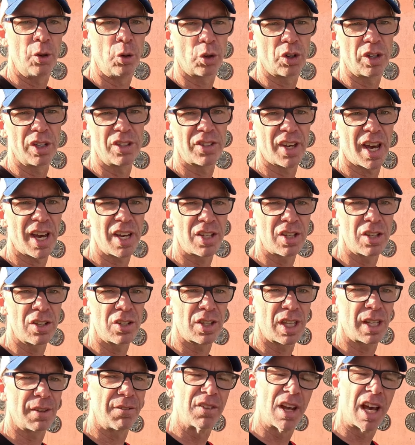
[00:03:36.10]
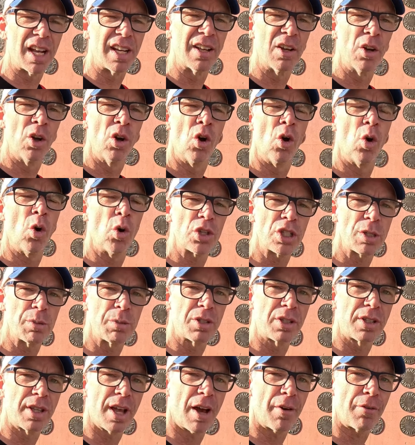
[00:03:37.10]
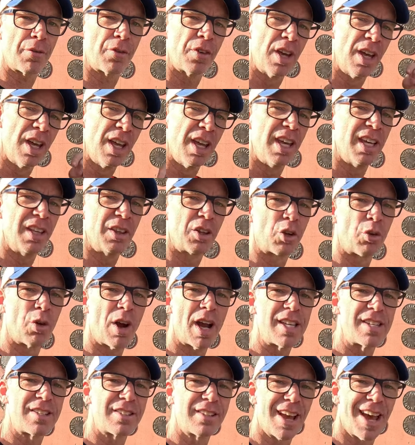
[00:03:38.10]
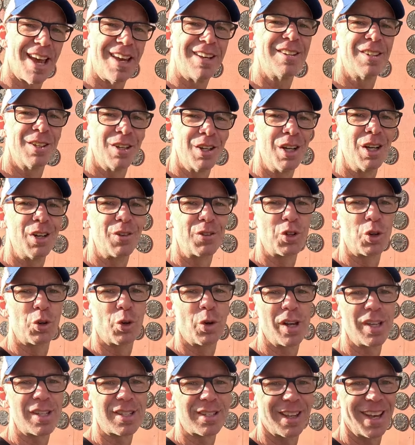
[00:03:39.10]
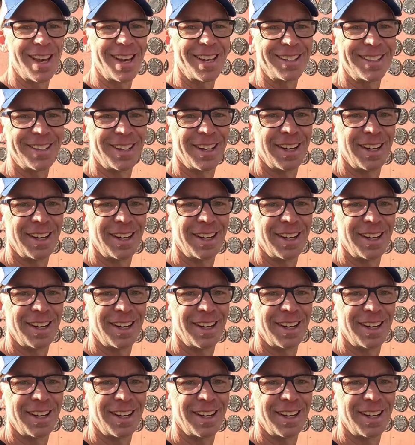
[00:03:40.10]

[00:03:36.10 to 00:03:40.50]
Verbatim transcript: and organisations that have done awesome stuff in the great state of Queensland.